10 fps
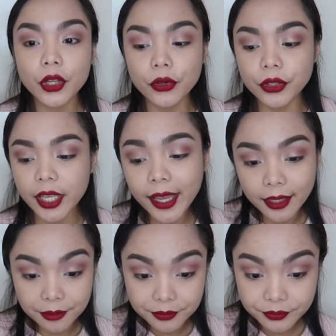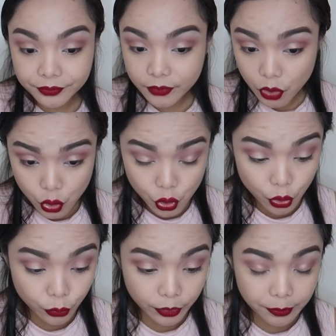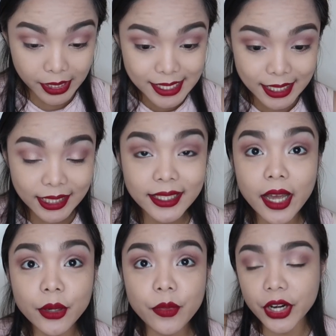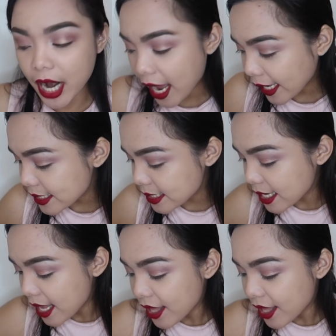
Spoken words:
Okay, so we're basically done with our eyes.